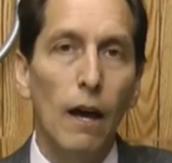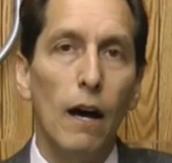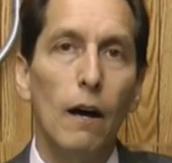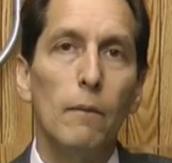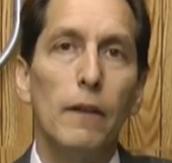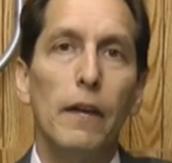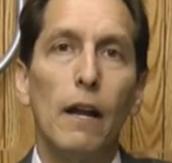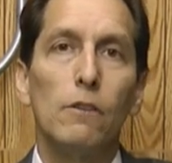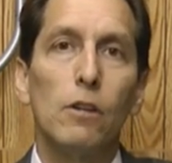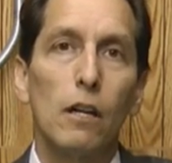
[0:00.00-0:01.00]
and then
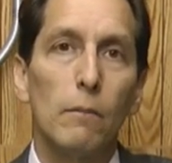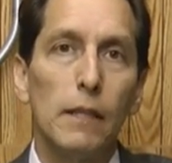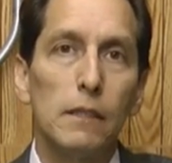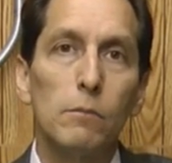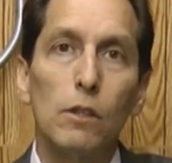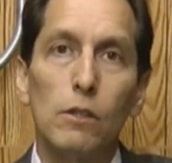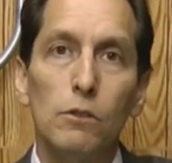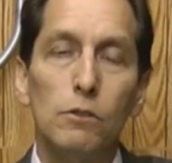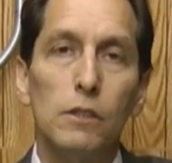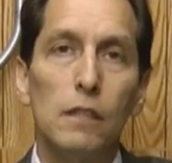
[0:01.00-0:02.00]
I'll talk about some
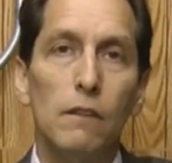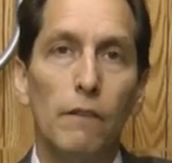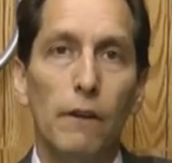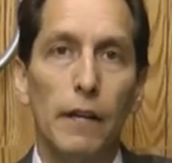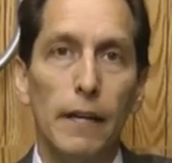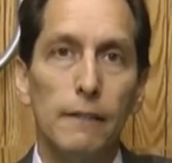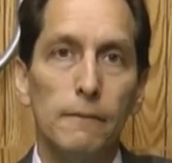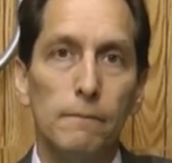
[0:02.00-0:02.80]
conclusions at the very end.